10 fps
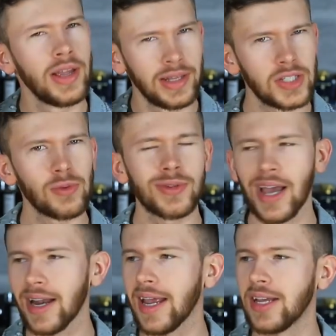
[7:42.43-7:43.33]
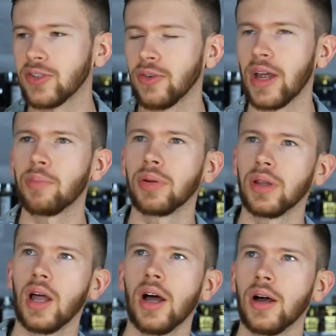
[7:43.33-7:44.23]
This one's got hazelnut,
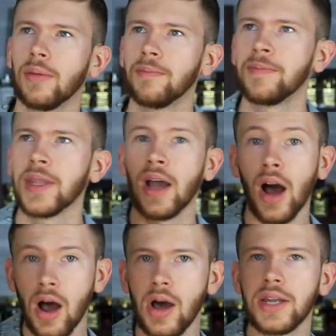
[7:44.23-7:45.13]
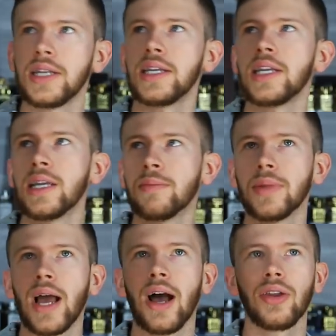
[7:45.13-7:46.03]
plum, honey,
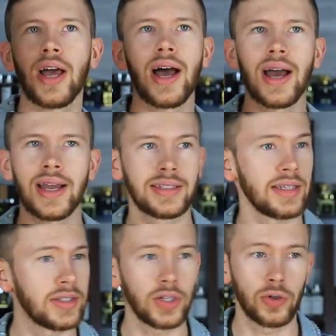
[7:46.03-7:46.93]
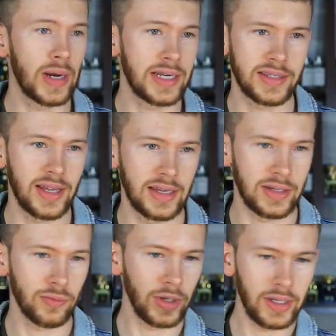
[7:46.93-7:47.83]
aldehydes. It's a great scent.
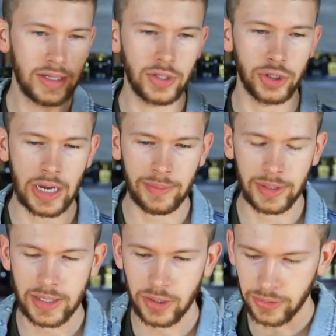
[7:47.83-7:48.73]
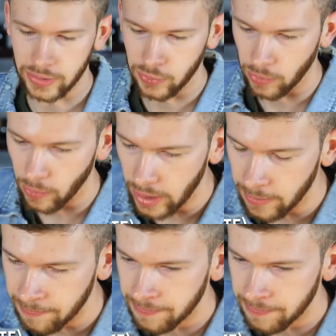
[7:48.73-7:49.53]
It really is a shame that they took this one away.